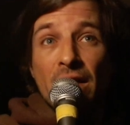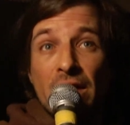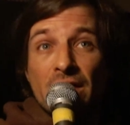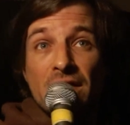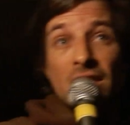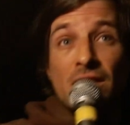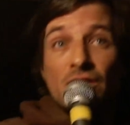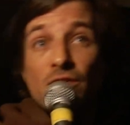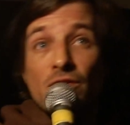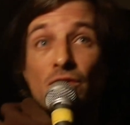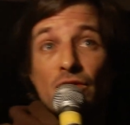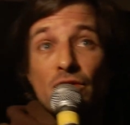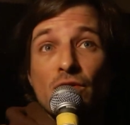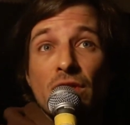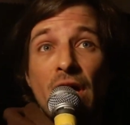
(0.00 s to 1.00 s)
and listened to
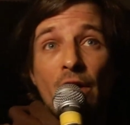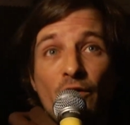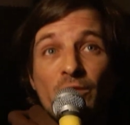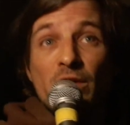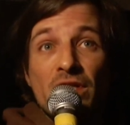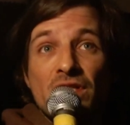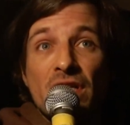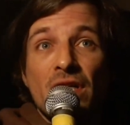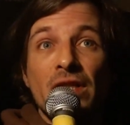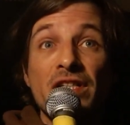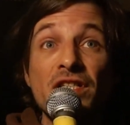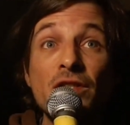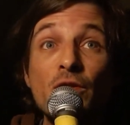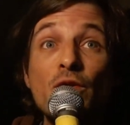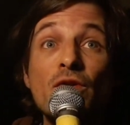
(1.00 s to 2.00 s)
a lot of music,
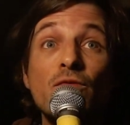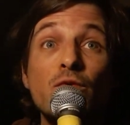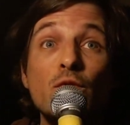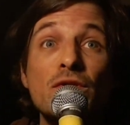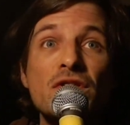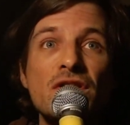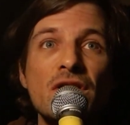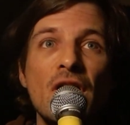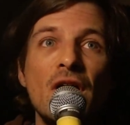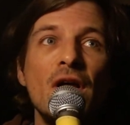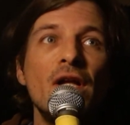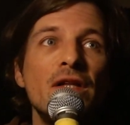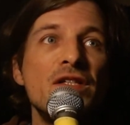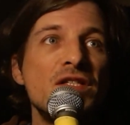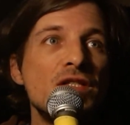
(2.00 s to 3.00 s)
listen to the roots,
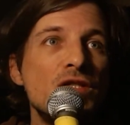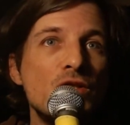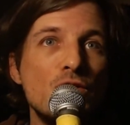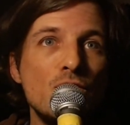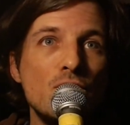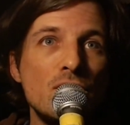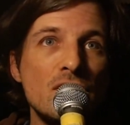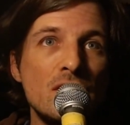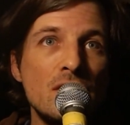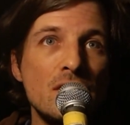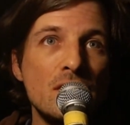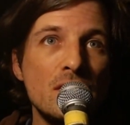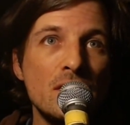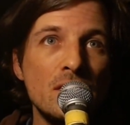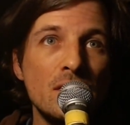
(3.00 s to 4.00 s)
listen to
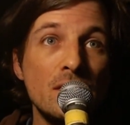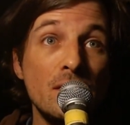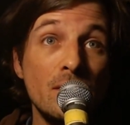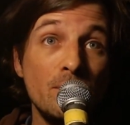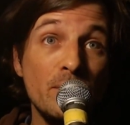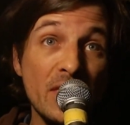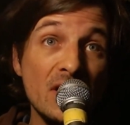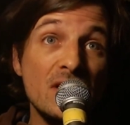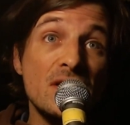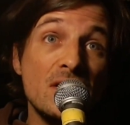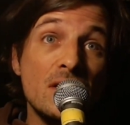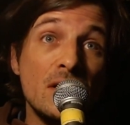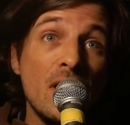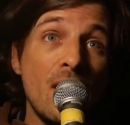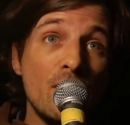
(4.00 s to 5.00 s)

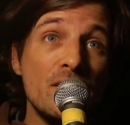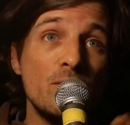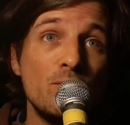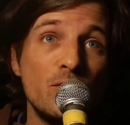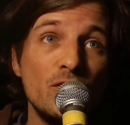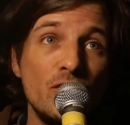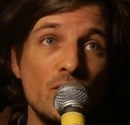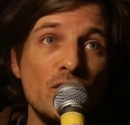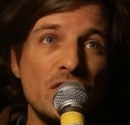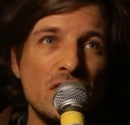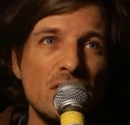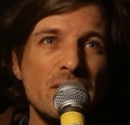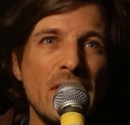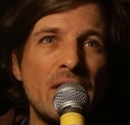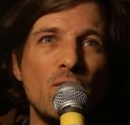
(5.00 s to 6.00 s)
beats and how they're
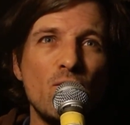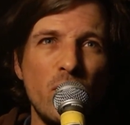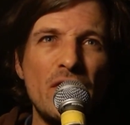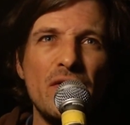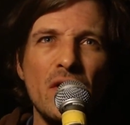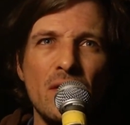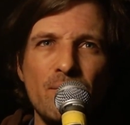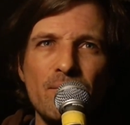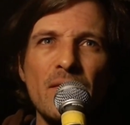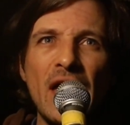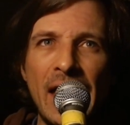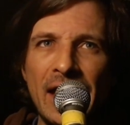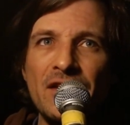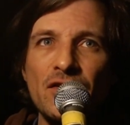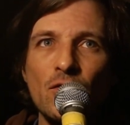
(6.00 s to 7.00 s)
produced, like when they
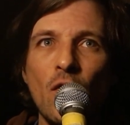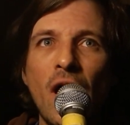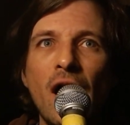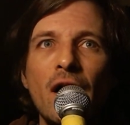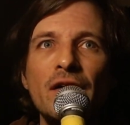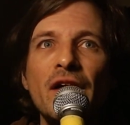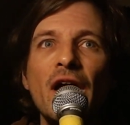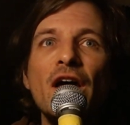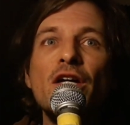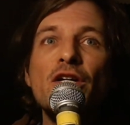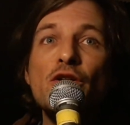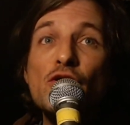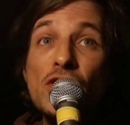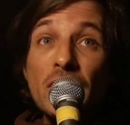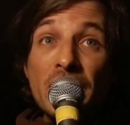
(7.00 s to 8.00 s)
hit you hard,
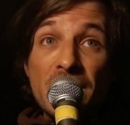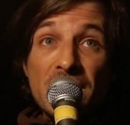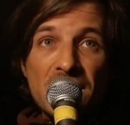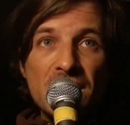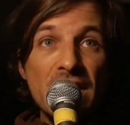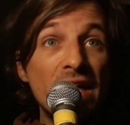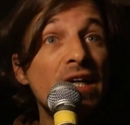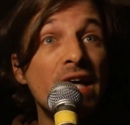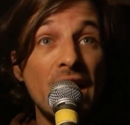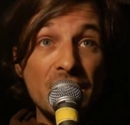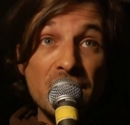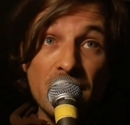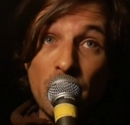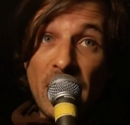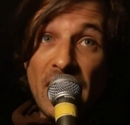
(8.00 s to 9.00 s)
usually the snare
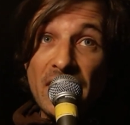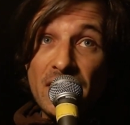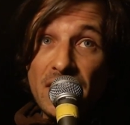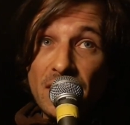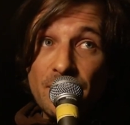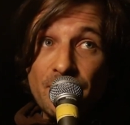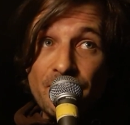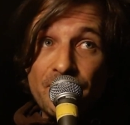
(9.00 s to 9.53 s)
cuts the bass.